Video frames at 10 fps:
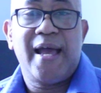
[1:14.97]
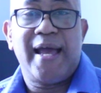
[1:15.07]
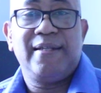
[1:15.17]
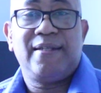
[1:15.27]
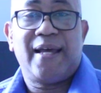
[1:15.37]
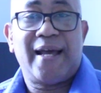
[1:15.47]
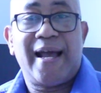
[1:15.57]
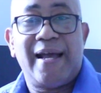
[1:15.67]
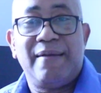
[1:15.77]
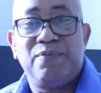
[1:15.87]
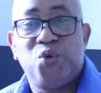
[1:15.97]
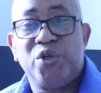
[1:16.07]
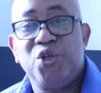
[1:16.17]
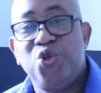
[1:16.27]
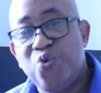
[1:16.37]
And uh, I'm
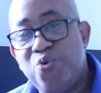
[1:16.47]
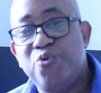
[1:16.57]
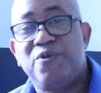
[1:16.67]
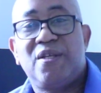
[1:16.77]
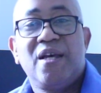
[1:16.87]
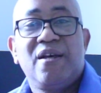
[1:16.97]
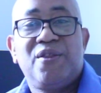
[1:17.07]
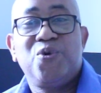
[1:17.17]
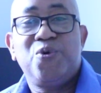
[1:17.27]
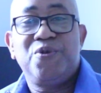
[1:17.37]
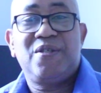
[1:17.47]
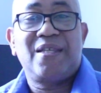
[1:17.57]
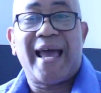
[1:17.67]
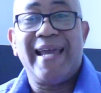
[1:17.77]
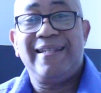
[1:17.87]
going to use
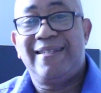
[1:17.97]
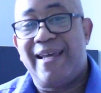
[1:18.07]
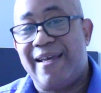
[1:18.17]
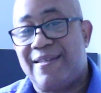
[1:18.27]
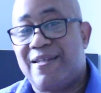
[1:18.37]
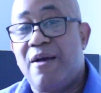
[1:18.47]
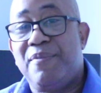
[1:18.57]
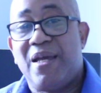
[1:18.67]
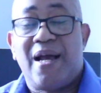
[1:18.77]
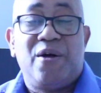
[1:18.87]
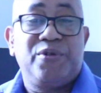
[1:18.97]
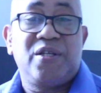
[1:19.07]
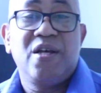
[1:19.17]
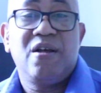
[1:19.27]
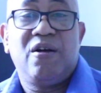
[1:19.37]
those ideas coming
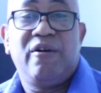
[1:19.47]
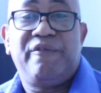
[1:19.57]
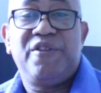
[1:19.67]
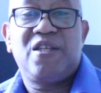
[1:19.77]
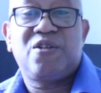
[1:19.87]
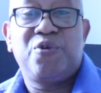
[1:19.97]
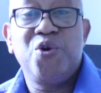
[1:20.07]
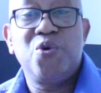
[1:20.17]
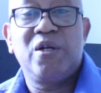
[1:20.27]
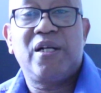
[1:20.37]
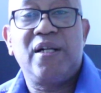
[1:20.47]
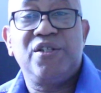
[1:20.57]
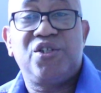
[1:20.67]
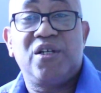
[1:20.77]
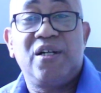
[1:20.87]
out of this Creole
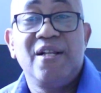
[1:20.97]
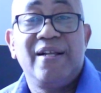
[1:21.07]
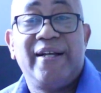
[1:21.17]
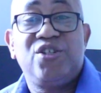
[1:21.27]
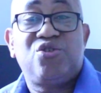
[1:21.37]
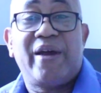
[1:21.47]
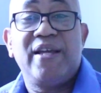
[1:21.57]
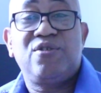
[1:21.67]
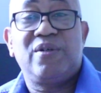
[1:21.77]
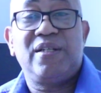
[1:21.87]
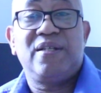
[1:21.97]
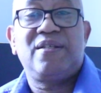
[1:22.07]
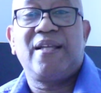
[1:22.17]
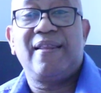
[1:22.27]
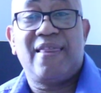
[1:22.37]
culture and trying to
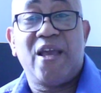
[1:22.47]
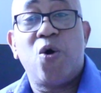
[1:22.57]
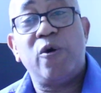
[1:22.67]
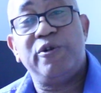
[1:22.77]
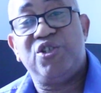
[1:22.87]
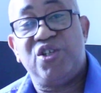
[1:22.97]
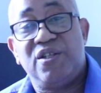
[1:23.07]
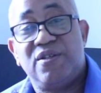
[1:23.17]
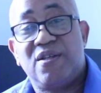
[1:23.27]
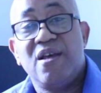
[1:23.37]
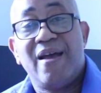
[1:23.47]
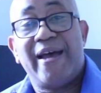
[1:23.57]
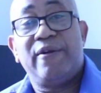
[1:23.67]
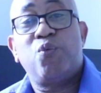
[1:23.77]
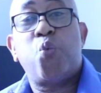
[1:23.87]
understand their origins
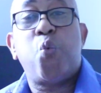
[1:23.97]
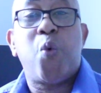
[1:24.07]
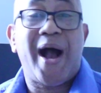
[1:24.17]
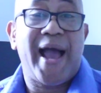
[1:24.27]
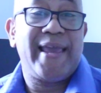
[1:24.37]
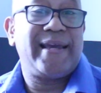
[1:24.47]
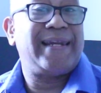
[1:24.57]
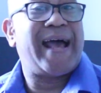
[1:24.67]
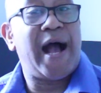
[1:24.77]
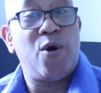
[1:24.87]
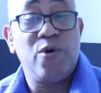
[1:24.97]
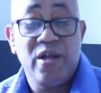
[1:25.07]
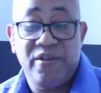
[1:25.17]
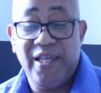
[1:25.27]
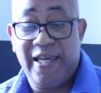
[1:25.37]
and why and how
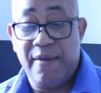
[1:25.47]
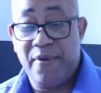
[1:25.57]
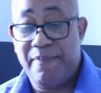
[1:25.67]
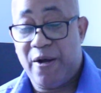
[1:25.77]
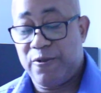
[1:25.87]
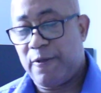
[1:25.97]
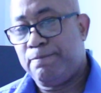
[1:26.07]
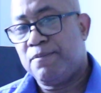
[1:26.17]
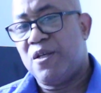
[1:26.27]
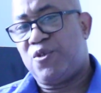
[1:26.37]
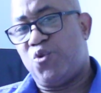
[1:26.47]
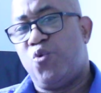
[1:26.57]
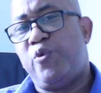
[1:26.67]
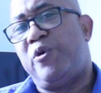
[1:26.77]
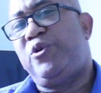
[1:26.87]
they came about. So
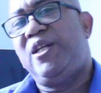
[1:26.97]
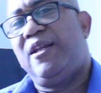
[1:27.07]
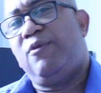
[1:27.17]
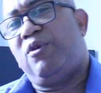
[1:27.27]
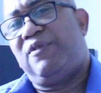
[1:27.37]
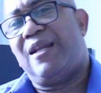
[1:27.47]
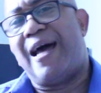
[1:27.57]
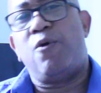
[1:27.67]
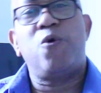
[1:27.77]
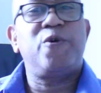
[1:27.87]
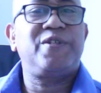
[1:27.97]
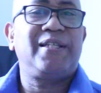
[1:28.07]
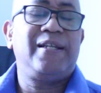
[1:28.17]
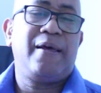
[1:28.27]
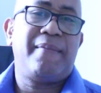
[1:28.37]
we're dealing with the Rose
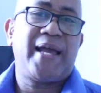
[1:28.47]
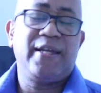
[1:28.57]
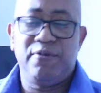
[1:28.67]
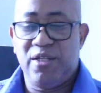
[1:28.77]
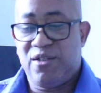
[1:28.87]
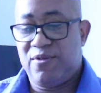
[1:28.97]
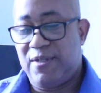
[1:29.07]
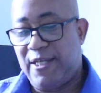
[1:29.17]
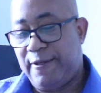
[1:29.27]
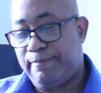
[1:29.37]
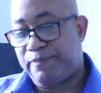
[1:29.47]
and the La Marguerite today.